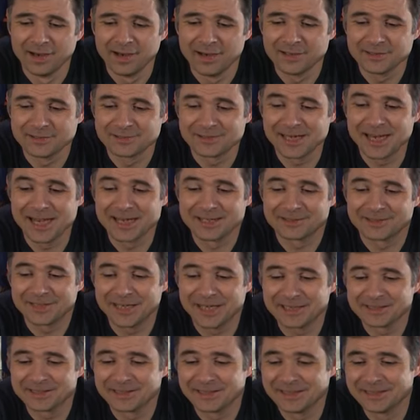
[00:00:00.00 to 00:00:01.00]

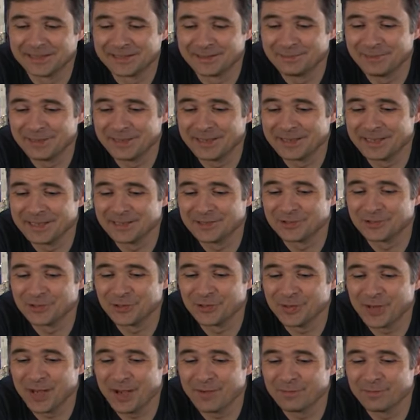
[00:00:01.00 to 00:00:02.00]
Jack to intermediate, do
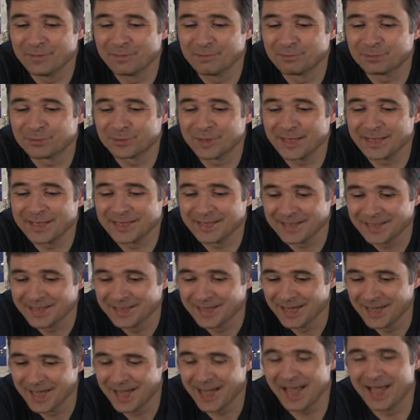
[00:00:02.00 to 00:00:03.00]
you ever break
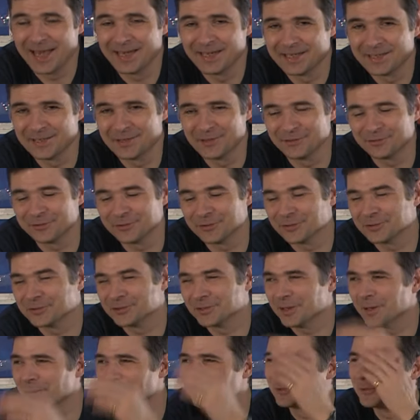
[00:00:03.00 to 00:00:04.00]
any of your
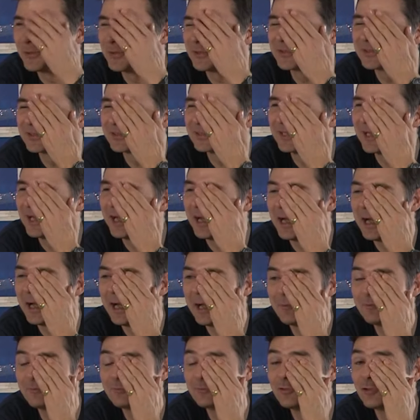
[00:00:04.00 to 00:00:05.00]
samples?
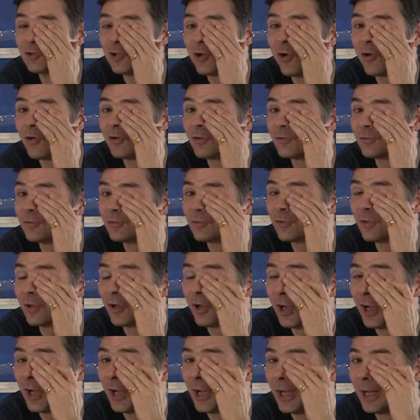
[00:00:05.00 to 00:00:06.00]
Not
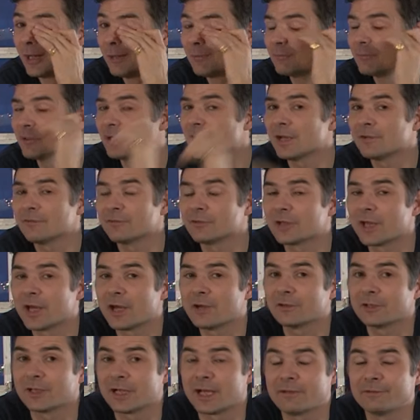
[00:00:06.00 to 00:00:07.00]
live on
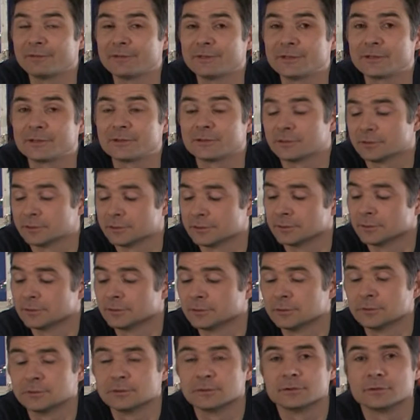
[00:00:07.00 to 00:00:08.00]
air, I haven't.
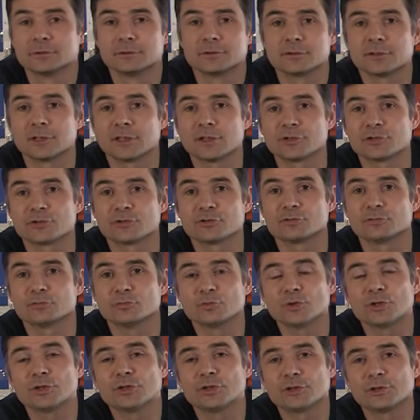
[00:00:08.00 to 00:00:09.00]
Touch
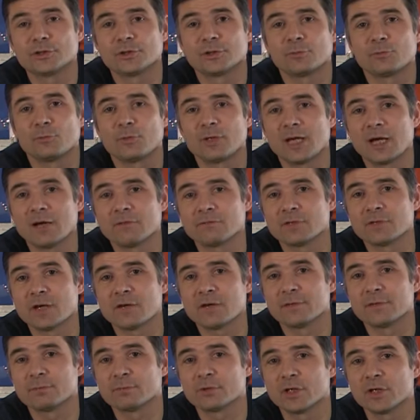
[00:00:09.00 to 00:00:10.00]
wood. We have
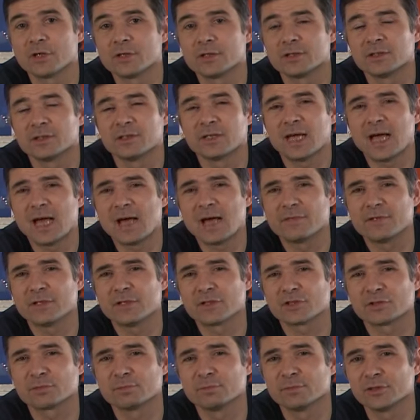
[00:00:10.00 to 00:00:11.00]
never broken, ever
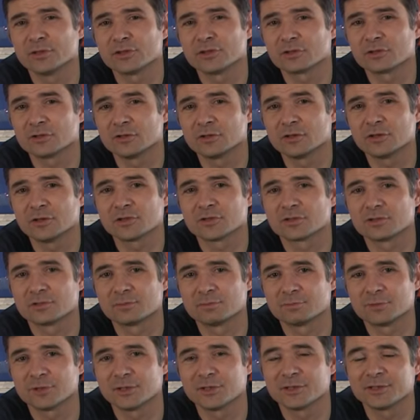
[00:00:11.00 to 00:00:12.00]
smushed, lost,
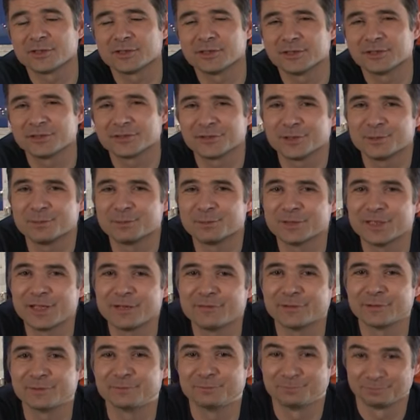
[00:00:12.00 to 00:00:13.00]
broken a sample
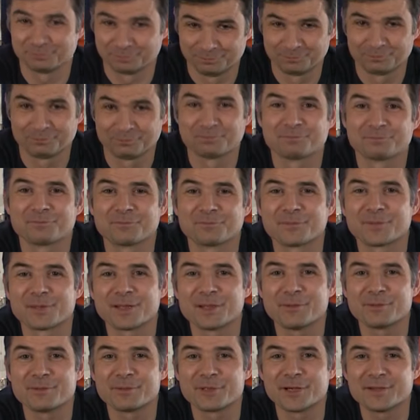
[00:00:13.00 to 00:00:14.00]
ever.
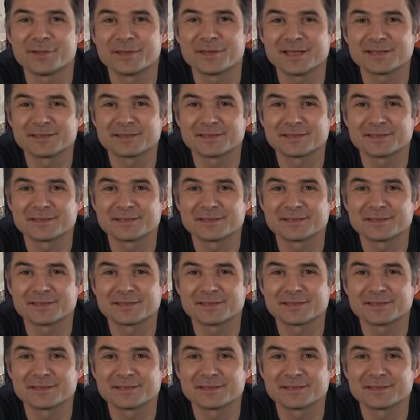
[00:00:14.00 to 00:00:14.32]
There we go. That's